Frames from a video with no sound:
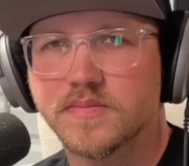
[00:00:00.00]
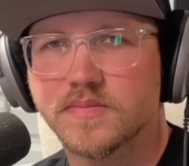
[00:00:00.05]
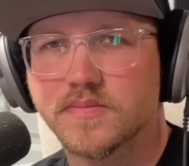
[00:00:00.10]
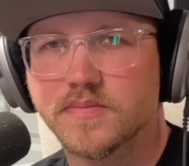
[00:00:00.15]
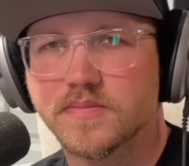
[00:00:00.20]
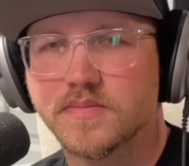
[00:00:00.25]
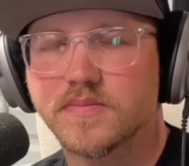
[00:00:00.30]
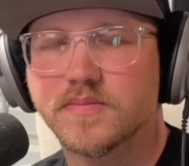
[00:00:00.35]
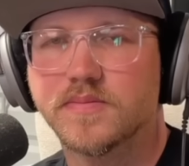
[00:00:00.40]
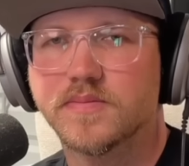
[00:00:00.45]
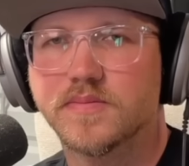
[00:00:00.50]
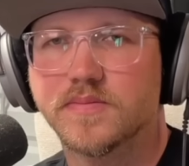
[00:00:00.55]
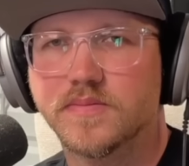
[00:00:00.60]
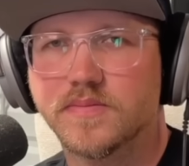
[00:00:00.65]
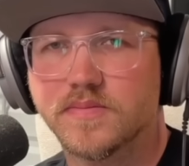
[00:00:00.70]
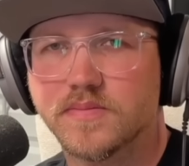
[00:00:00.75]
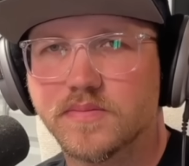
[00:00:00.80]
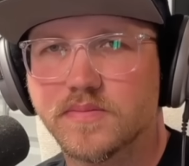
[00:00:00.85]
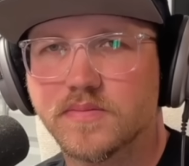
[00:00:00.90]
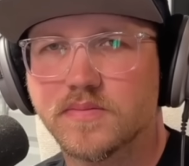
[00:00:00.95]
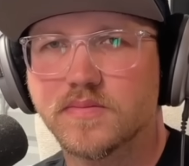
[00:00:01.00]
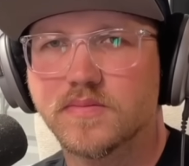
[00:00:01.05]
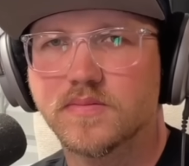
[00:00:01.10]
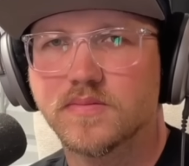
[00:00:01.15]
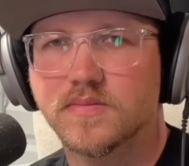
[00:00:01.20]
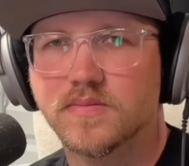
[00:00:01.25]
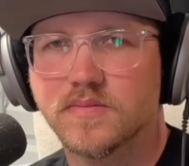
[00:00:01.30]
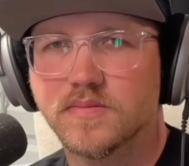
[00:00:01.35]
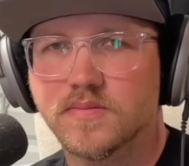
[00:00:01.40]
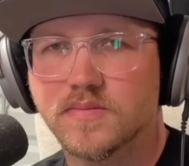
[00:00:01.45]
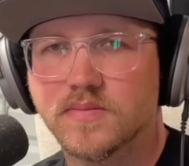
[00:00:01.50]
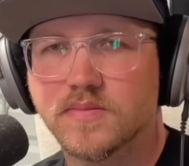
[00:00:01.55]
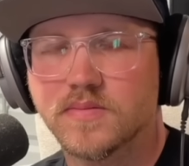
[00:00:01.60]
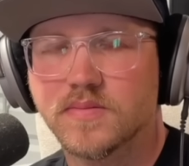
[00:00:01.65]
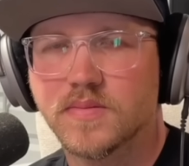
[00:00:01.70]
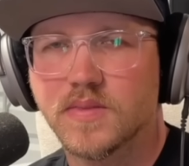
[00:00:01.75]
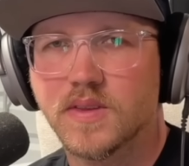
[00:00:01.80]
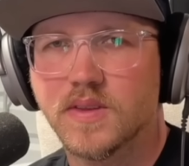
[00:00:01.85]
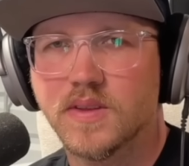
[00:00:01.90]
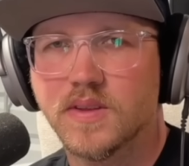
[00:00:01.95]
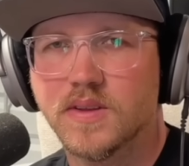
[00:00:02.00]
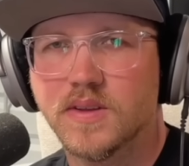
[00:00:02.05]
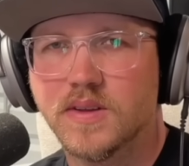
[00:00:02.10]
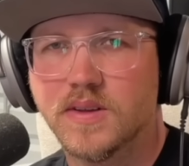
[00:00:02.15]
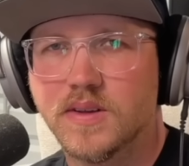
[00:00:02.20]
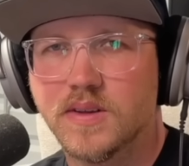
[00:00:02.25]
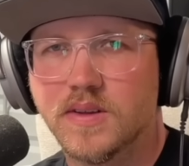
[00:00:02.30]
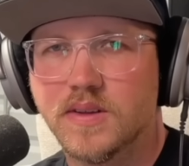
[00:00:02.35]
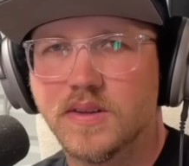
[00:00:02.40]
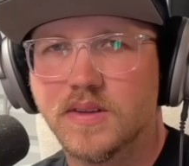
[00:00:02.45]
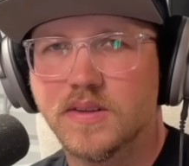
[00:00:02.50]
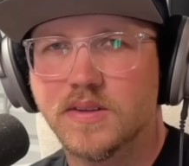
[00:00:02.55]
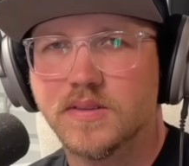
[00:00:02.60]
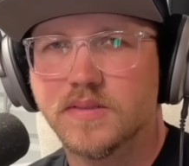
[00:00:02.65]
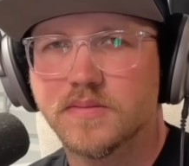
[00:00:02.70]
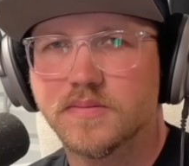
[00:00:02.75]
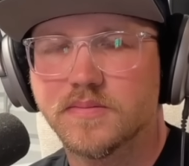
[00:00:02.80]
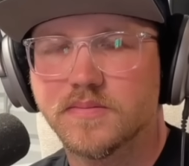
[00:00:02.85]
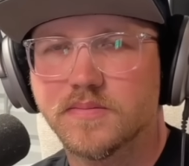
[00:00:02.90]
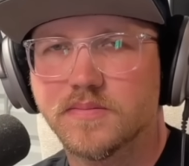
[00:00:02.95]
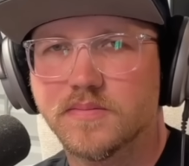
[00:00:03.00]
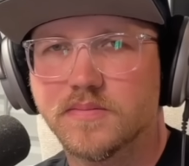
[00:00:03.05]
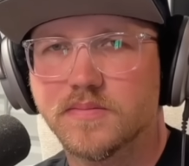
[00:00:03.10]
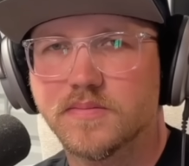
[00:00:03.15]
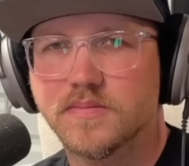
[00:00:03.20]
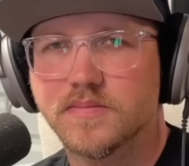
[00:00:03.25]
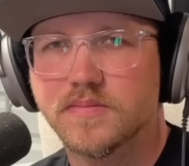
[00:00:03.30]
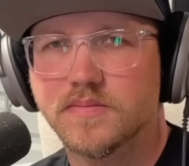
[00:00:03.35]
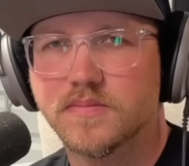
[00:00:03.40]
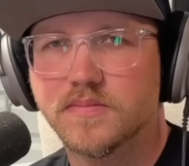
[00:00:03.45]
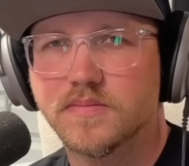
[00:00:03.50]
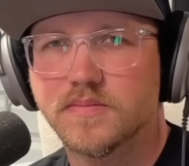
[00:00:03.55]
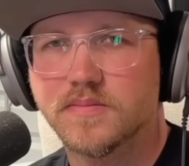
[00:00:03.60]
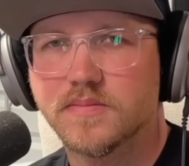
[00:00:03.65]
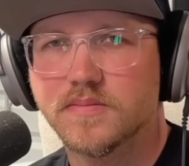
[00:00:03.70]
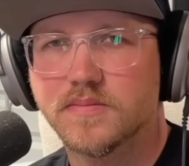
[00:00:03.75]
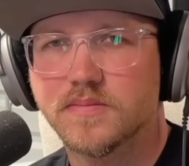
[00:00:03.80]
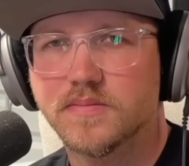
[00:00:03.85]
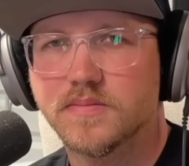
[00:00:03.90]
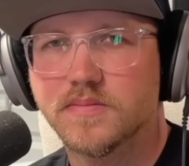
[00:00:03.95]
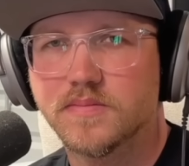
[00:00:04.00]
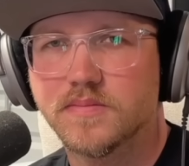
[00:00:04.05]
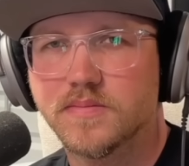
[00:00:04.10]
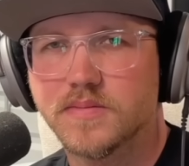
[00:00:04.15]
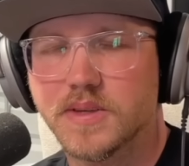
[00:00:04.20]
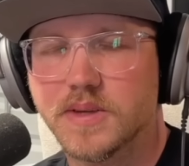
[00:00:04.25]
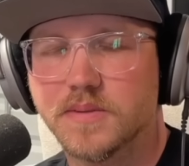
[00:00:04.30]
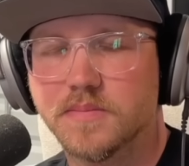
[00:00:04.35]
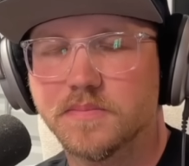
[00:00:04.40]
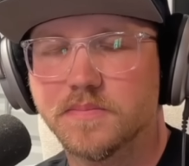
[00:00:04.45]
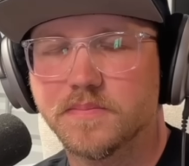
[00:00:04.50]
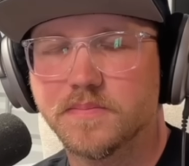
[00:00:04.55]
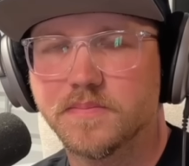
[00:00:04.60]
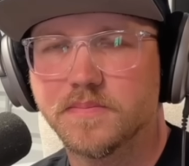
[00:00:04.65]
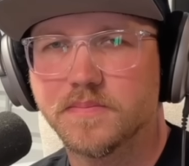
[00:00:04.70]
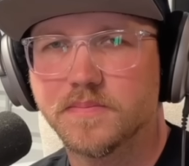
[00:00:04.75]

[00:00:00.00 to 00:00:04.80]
The person shown says nothing.